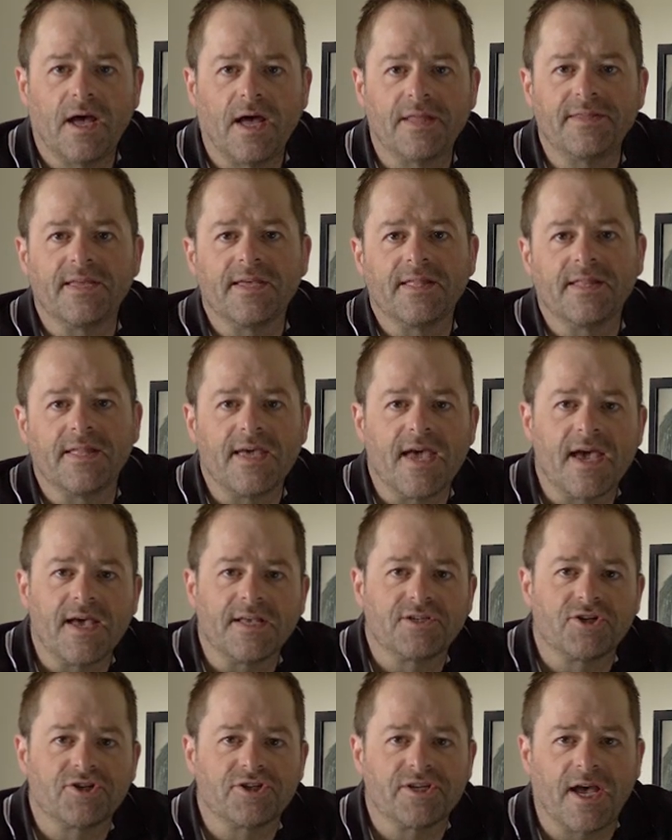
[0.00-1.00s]
a daily
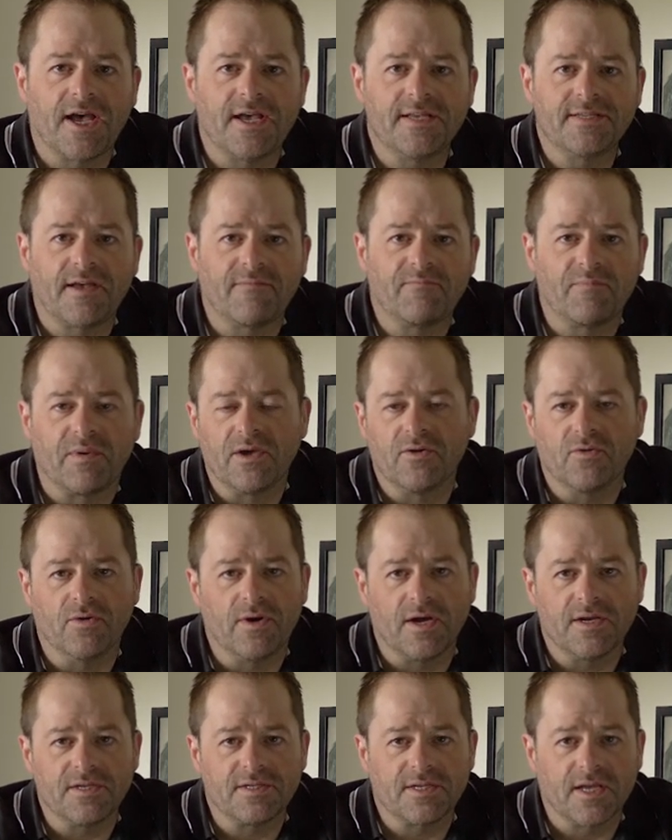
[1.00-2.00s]
exercise. I've been
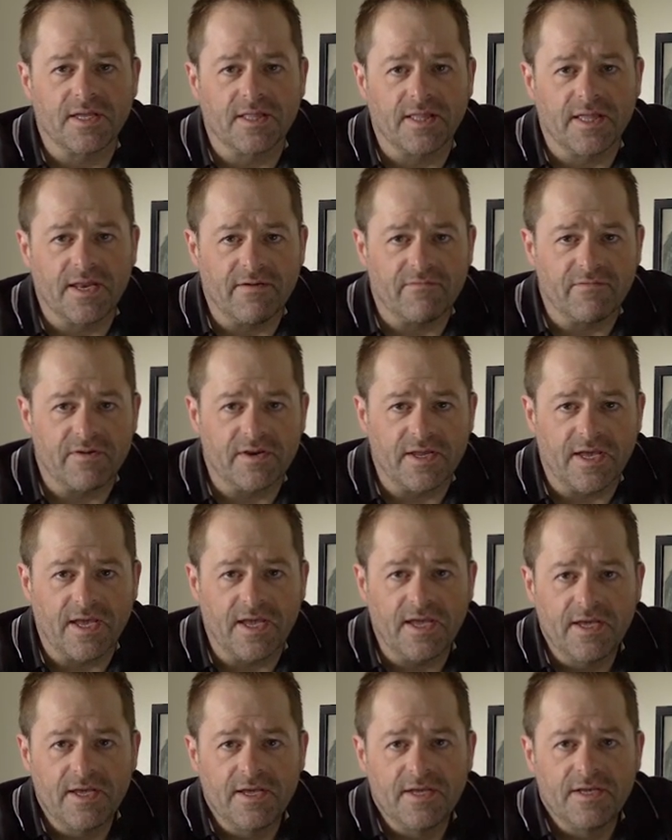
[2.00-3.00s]
going out cycling every
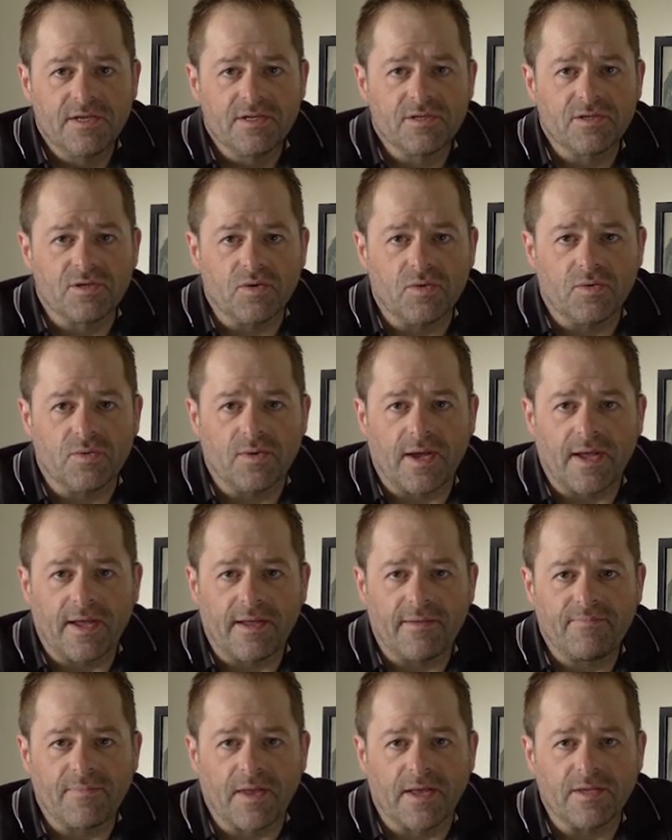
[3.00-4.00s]
day, so
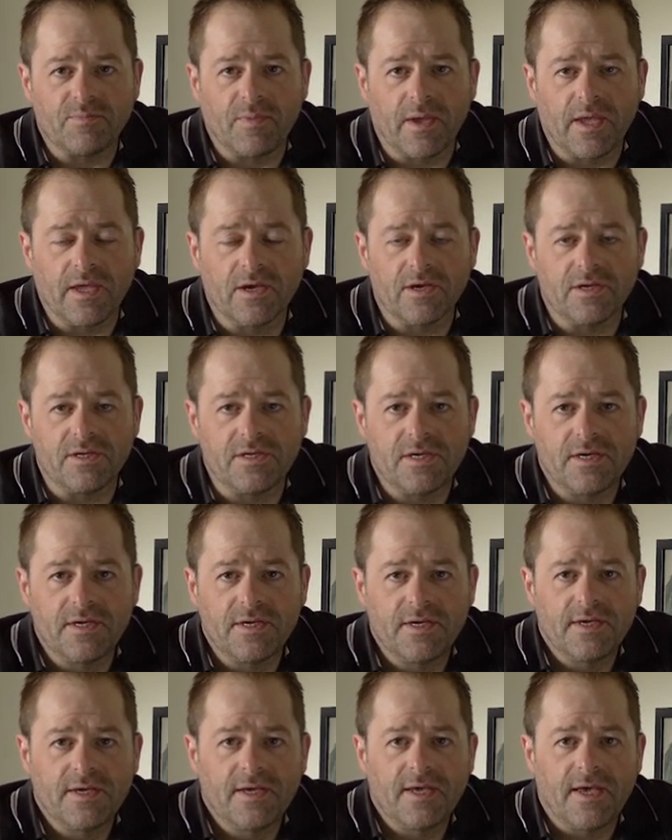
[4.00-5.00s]
uh, that's been good.
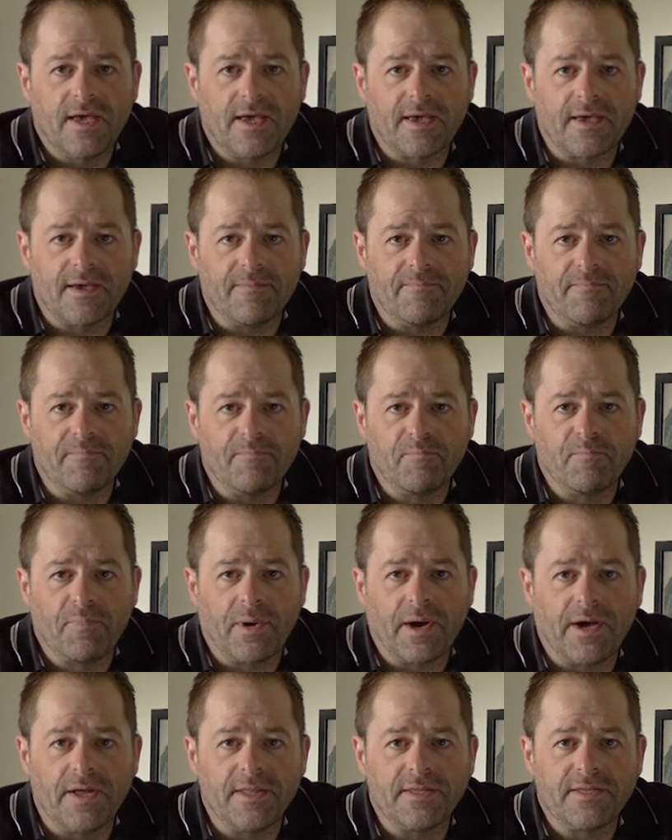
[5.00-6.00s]
Um,
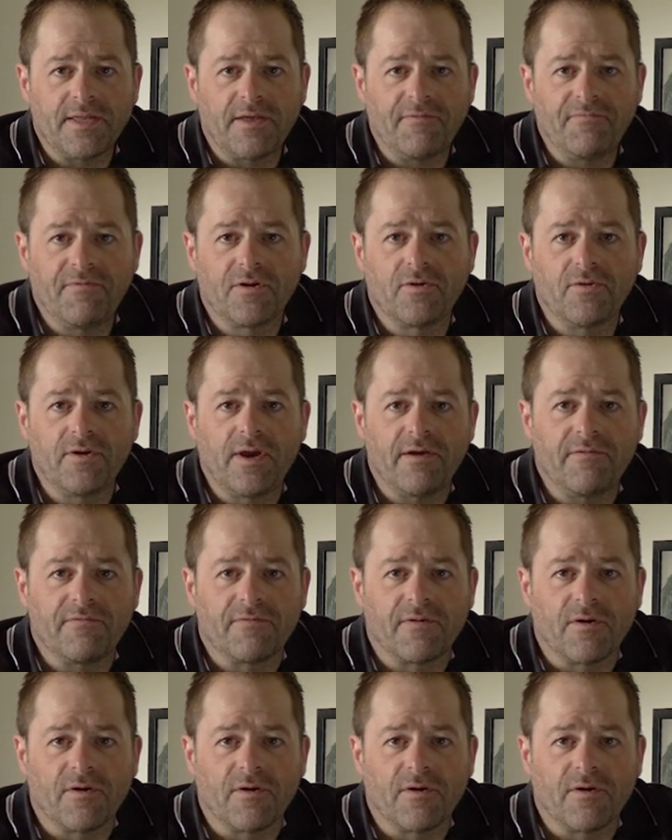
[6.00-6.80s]
but if you're going out